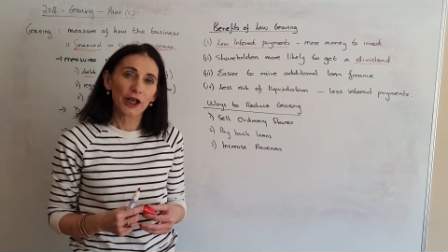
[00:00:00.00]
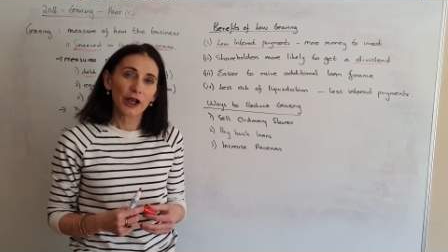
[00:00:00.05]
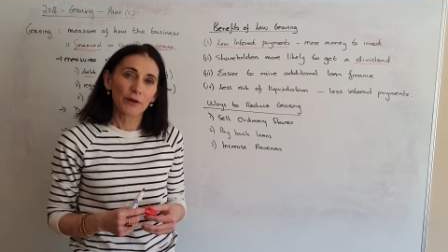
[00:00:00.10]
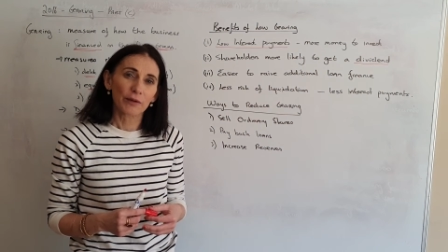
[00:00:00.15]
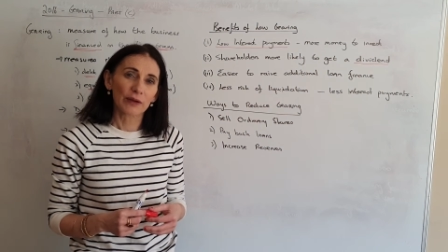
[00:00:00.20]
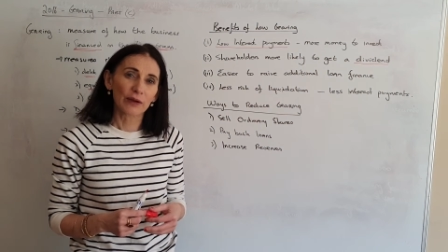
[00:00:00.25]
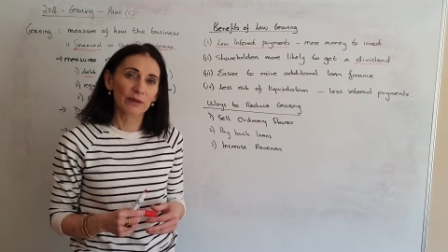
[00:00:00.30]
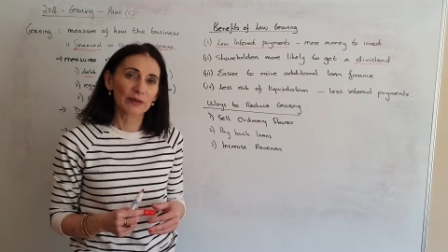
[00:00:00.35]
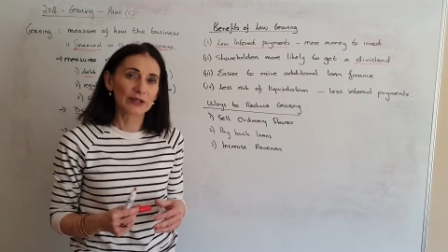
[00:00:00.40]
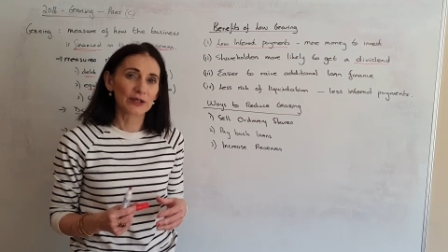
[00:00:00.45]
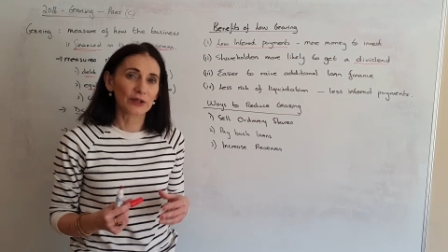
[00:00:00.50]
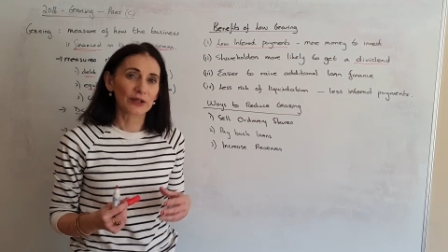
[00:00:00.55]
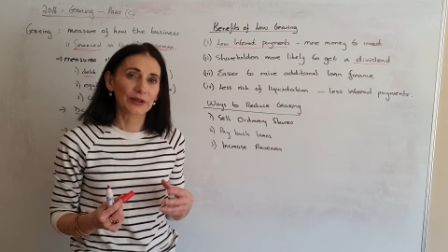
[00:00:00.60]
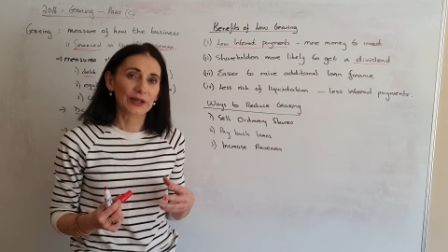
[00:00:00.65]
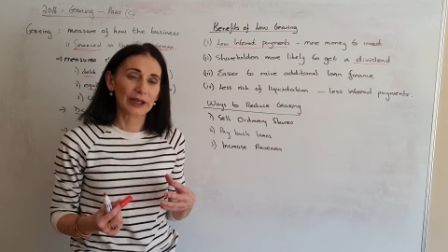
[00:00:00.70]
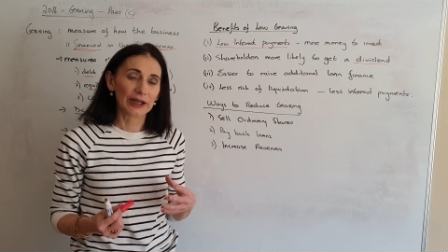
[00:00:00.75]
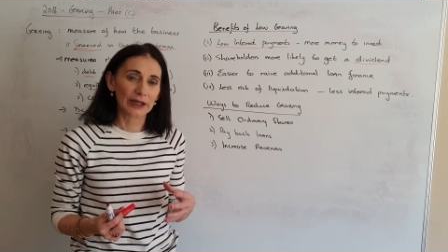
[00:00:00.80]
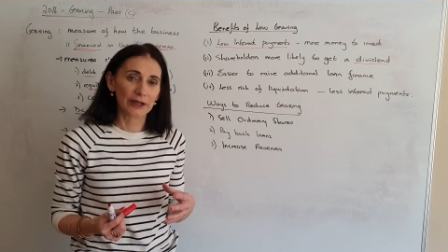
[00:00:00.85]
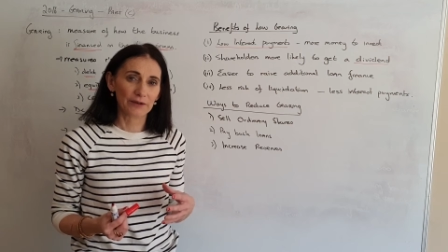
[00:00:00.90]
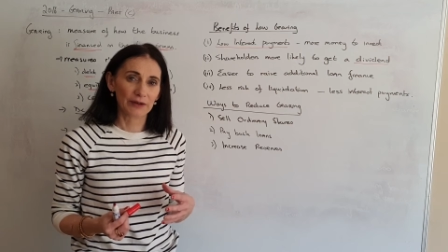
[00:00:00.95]
we always look at the
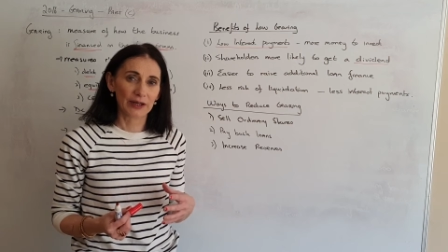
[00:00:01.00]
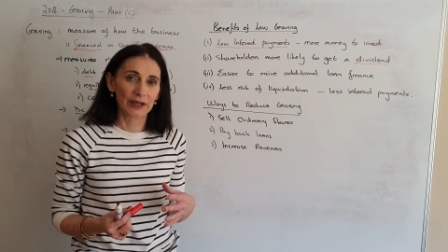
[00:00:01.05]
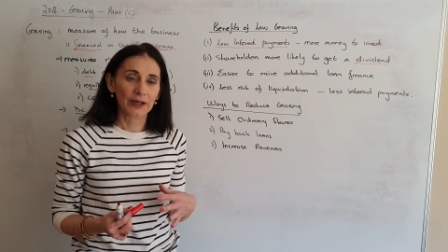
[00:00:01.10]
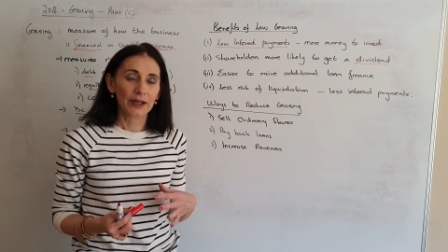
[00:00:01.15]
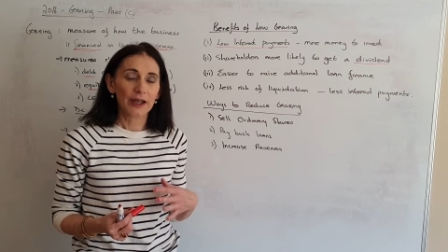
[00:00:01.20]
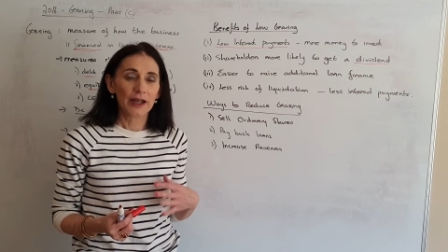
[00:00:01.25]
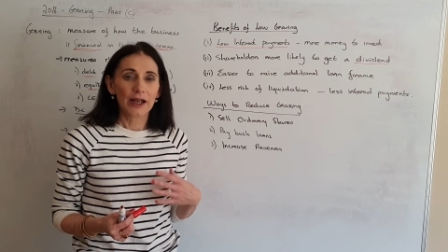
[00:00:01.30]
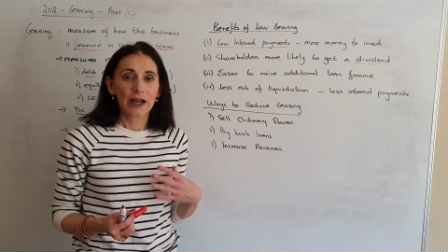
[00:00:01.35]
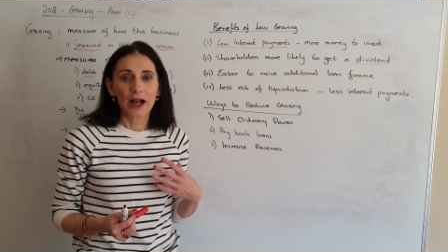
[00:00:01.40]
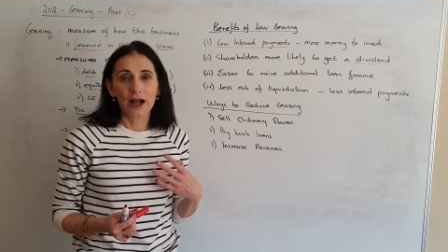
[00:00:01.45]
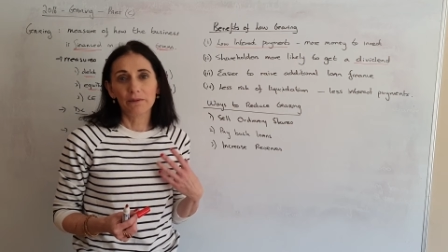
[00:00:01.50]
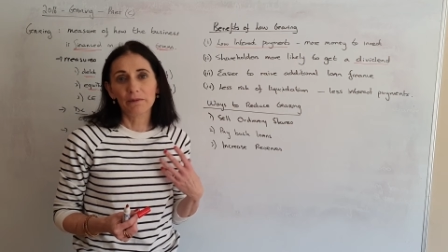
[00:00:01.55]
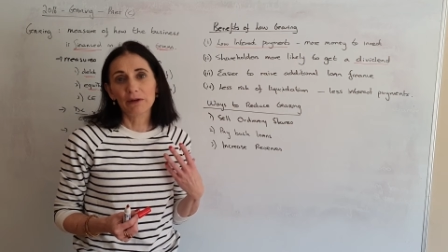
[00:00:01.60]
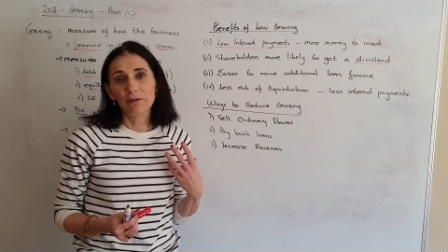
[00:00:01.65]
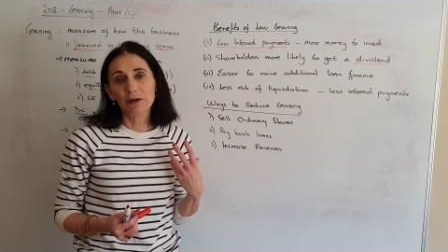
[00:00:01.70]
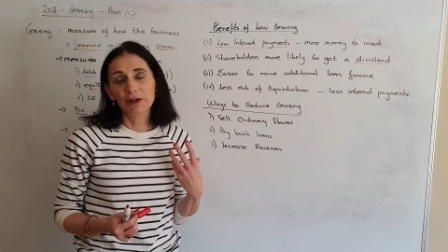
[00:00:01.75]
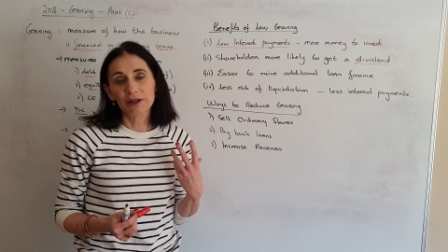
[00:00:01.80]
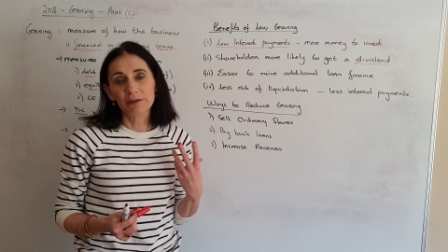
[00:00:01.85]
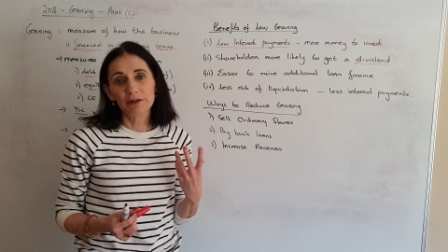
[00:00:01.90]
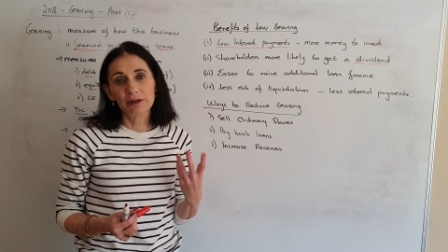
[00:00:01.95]
gearing and we
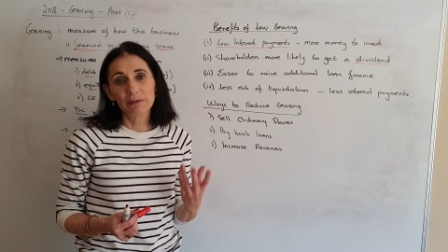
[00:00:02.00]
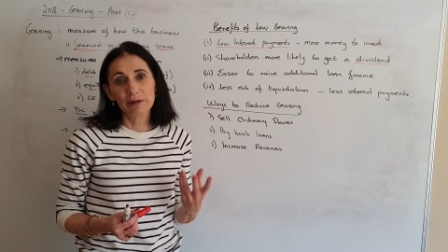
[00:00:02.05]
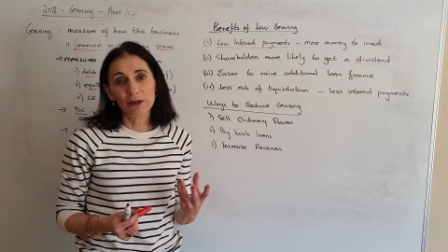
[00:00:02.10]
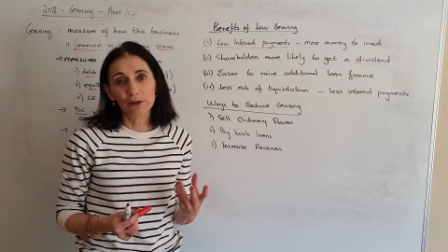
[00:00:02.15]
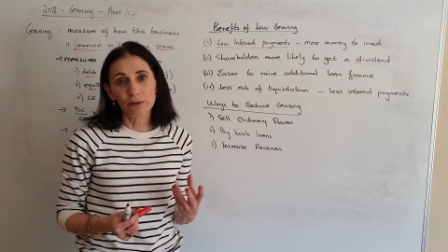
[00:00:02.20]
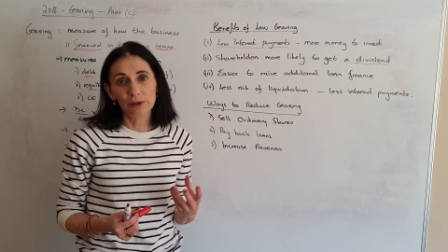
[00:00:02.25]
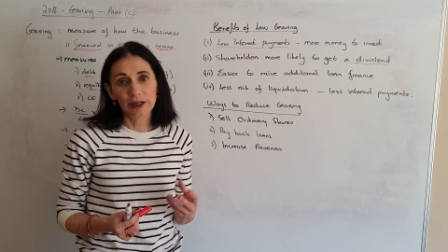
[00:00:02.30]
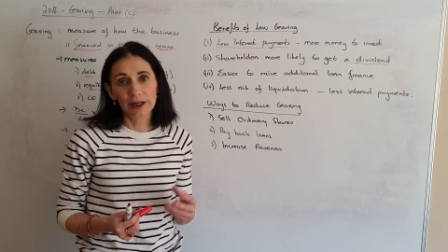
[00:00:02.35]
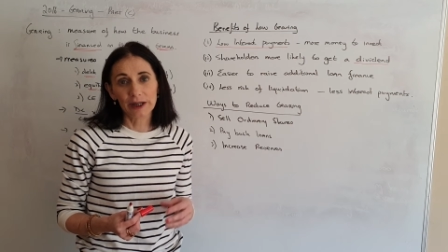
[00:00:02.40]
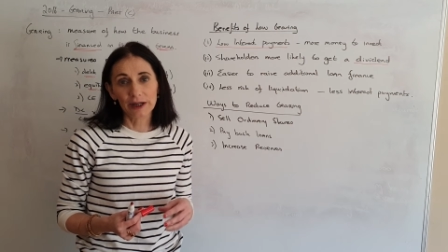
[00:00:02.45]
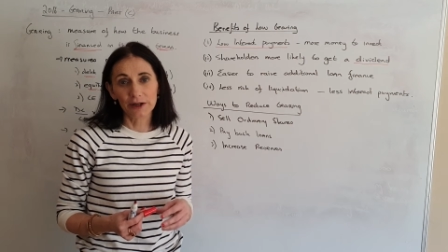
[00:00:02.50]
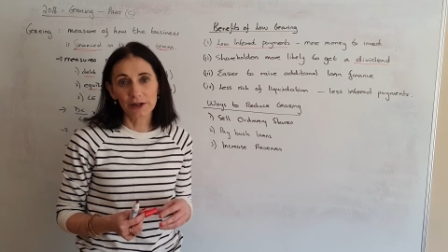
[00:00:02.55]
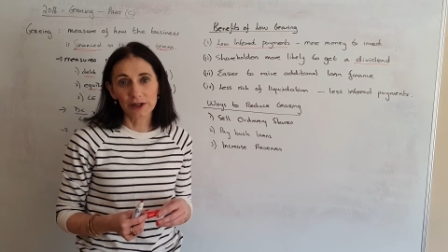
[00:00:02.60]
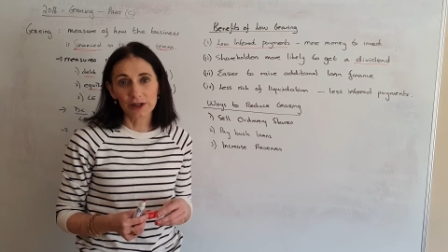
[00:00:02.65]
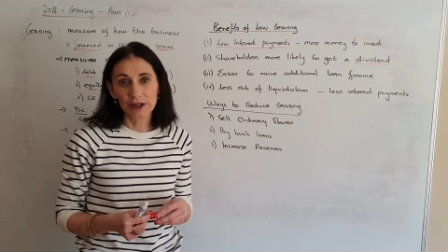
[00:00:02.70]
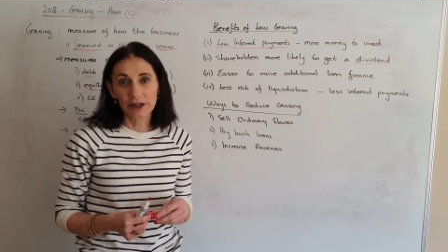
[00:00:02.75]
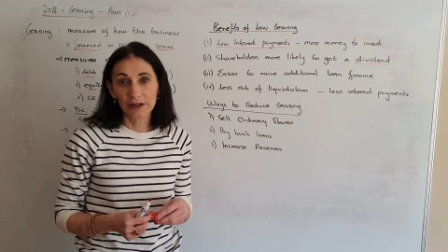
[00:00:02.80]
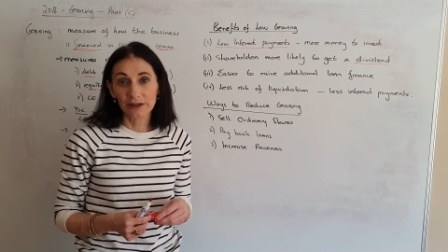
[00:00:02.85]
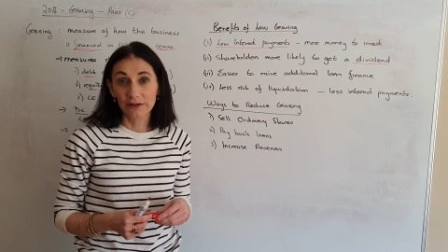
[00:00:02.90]
want them to be lowly geared